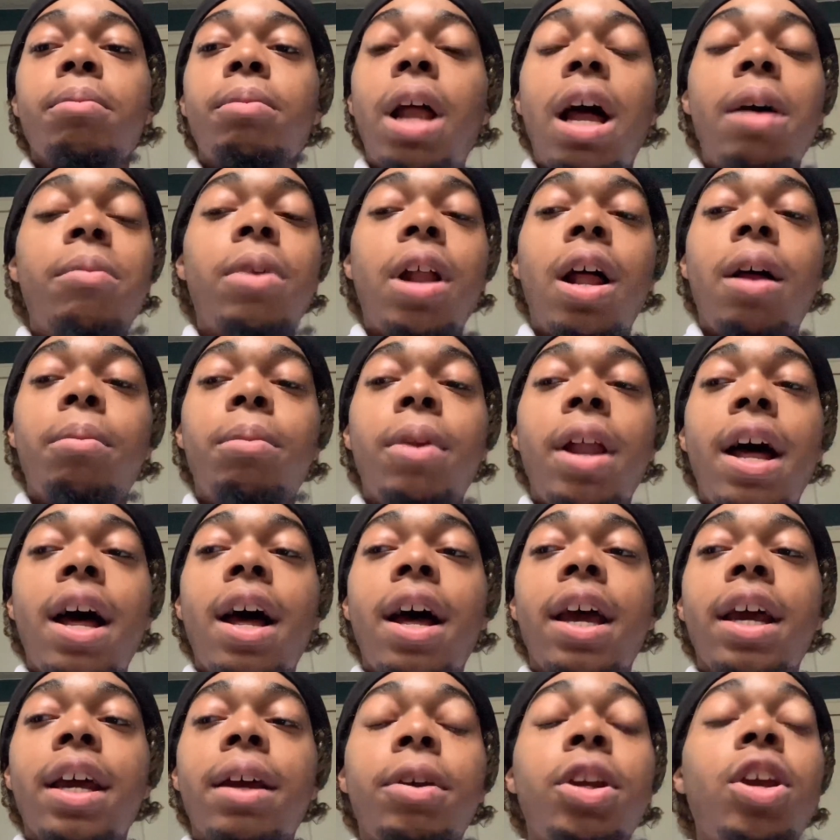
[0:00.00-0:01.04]
blah blah
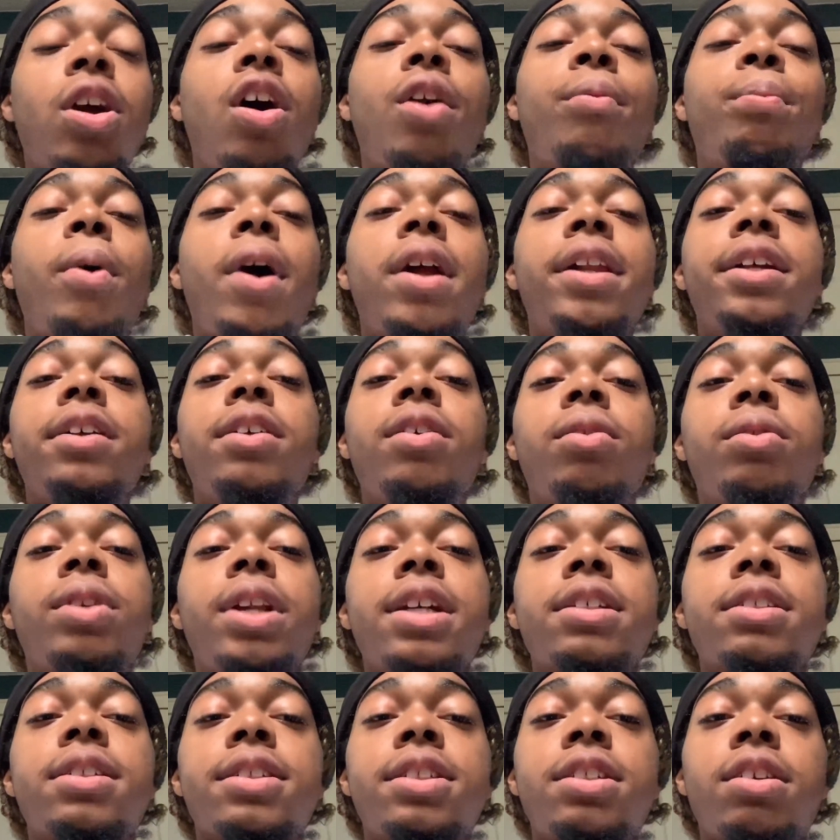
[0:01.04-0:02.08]
blah, and y'all probably don't
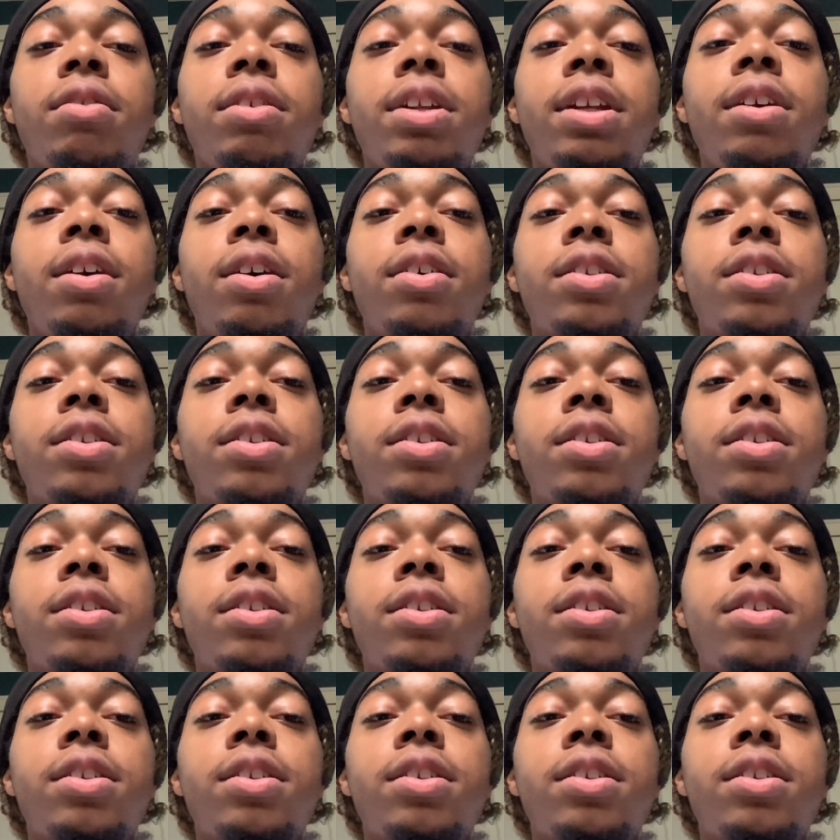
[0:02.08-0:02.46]
necessarily